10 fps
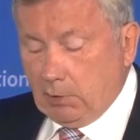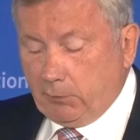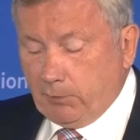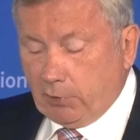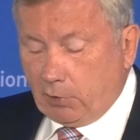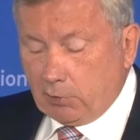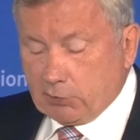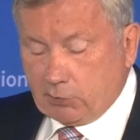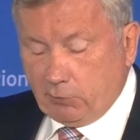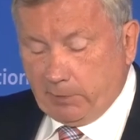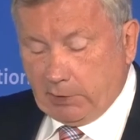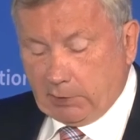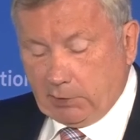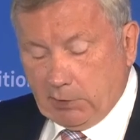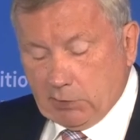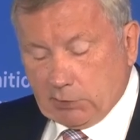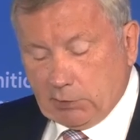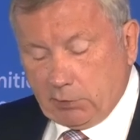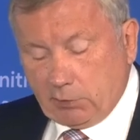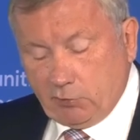It will also make it
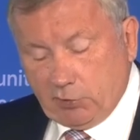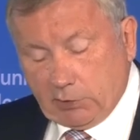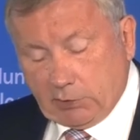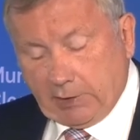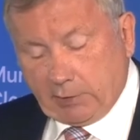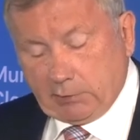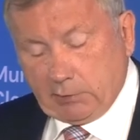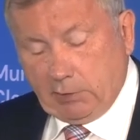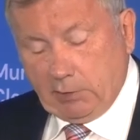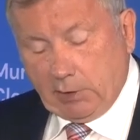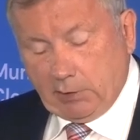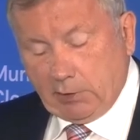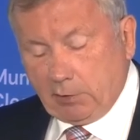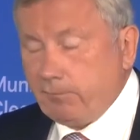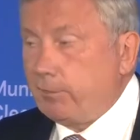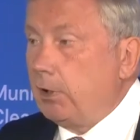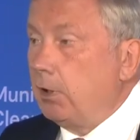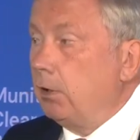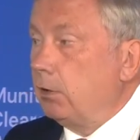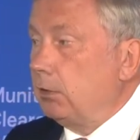easier to detect and
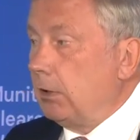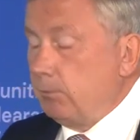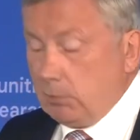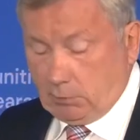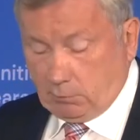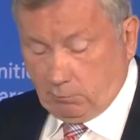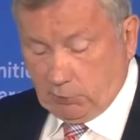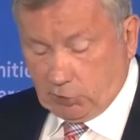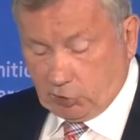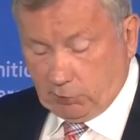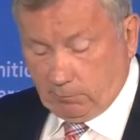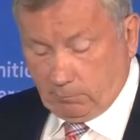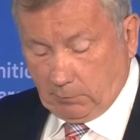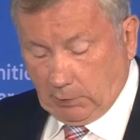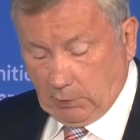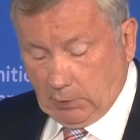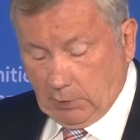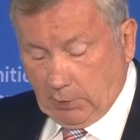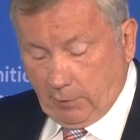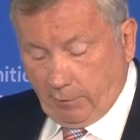identify dumped munition.
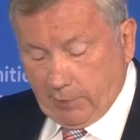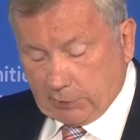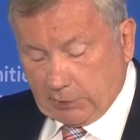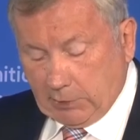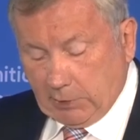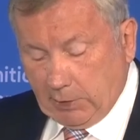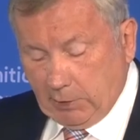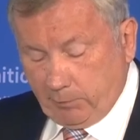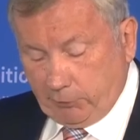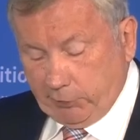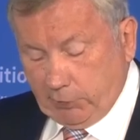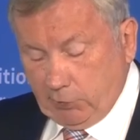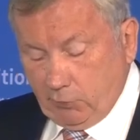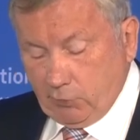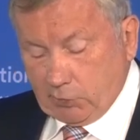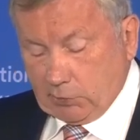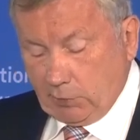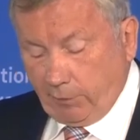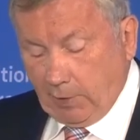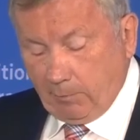This can help reduce
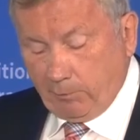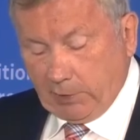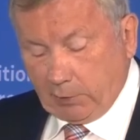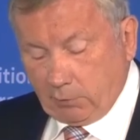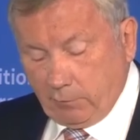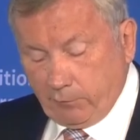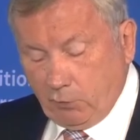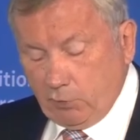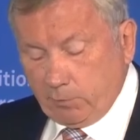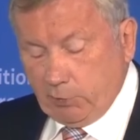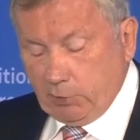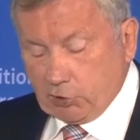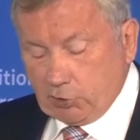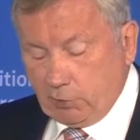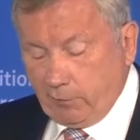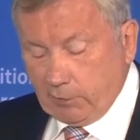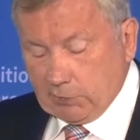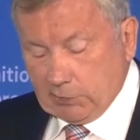the impact of old munition on the